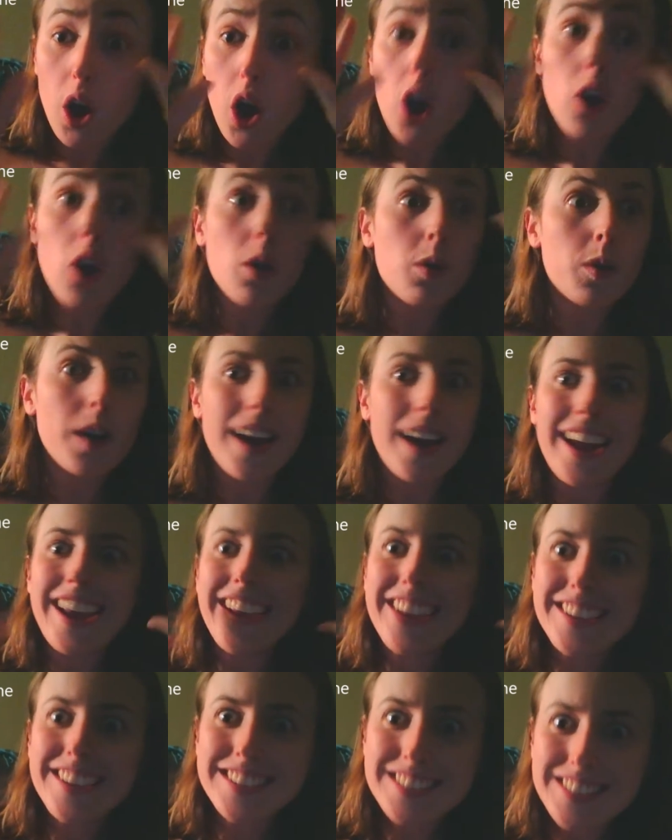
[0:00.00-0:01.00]
Oh,
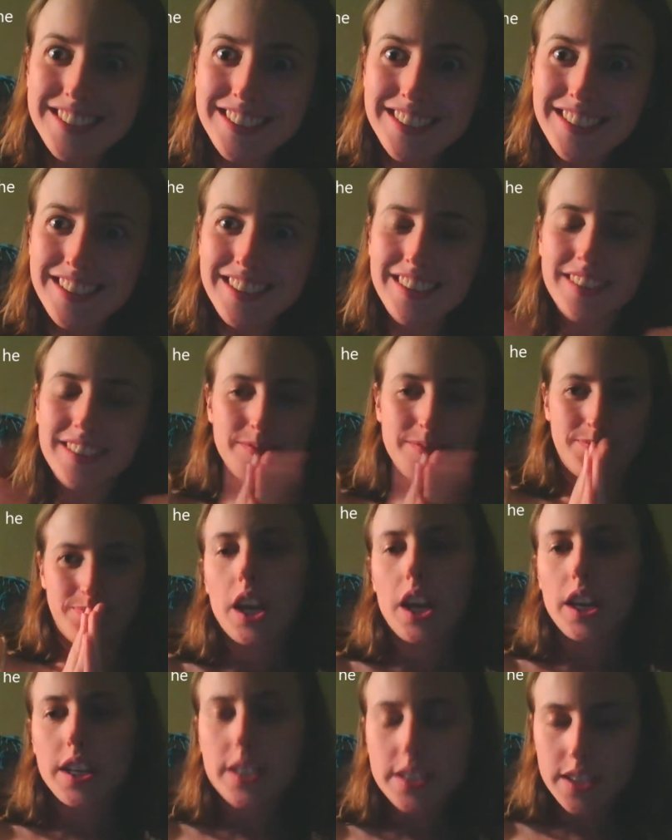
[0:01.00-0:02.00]
and
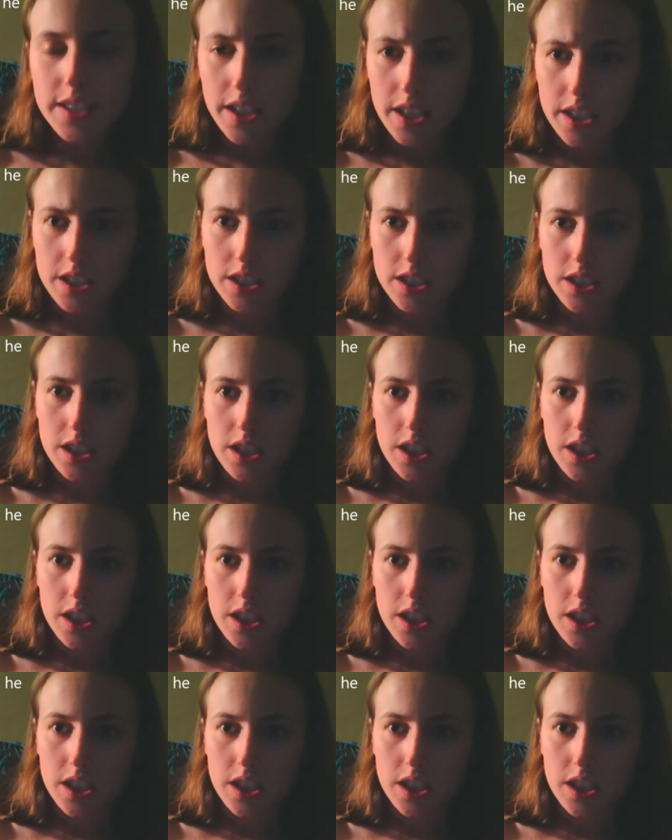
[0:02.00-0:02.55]
he said